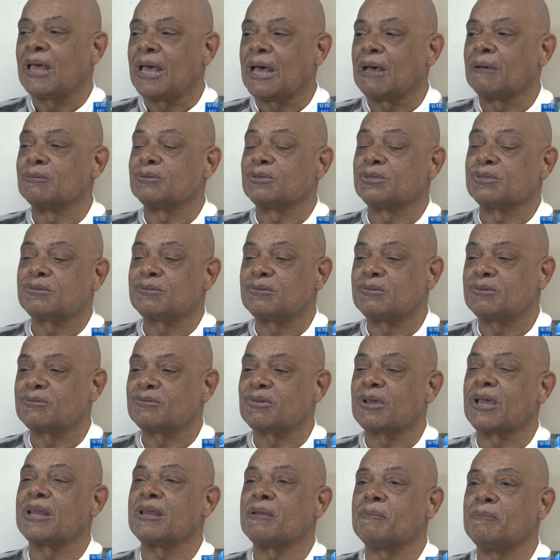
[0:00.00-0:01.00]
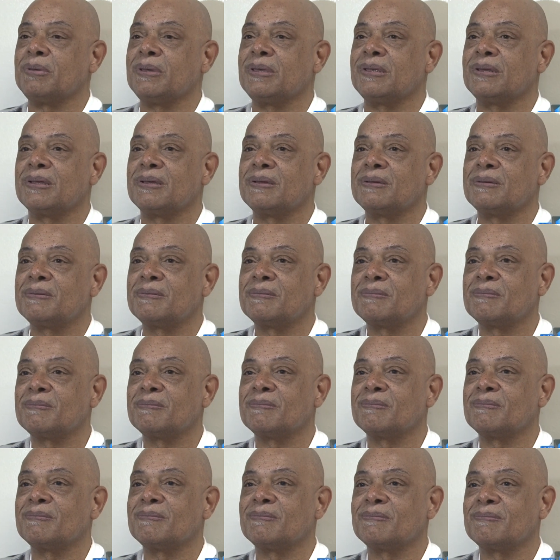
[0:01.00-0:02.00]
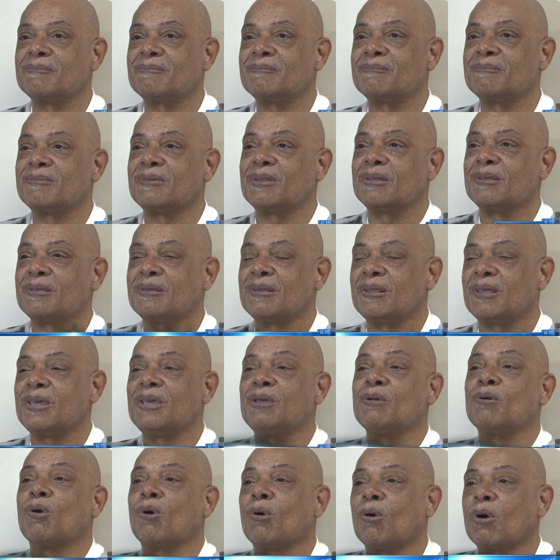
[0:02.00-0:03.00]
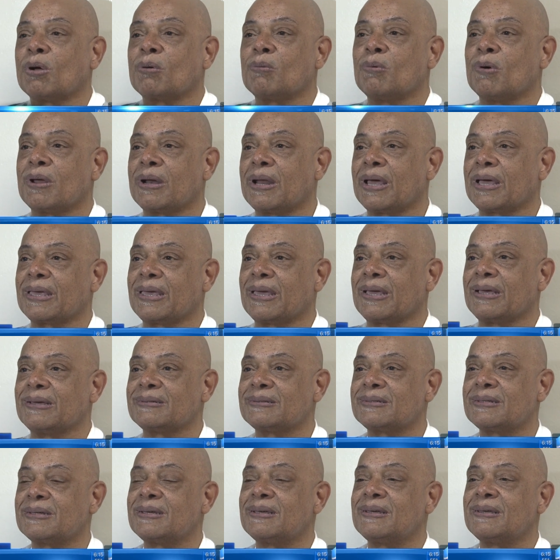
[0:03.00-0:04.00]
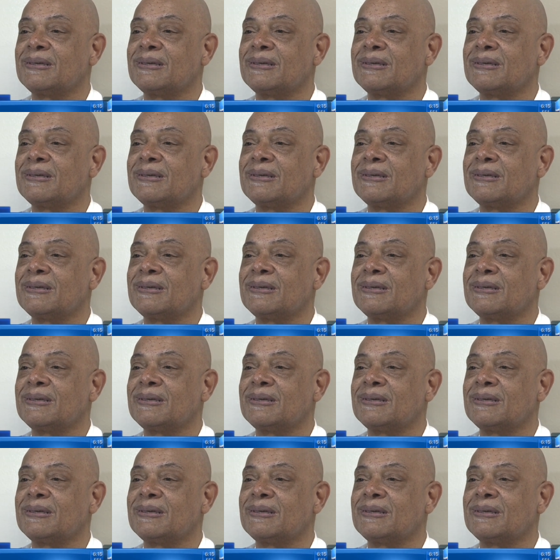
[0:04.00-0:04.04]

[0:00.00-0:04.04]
I was trying to be the, the, the heroic one, I guess,